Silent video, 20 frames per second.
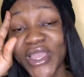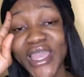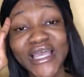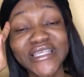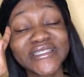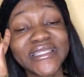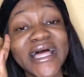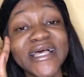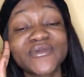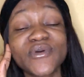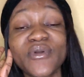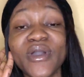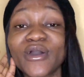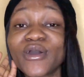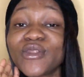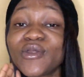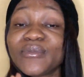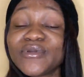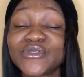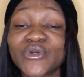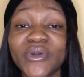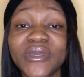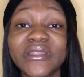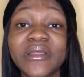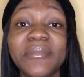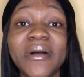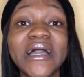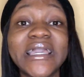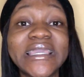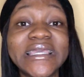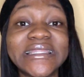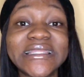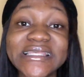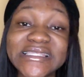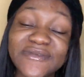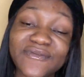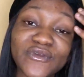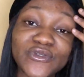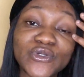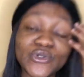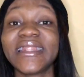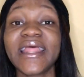So that's what we are going to be talking about in this video.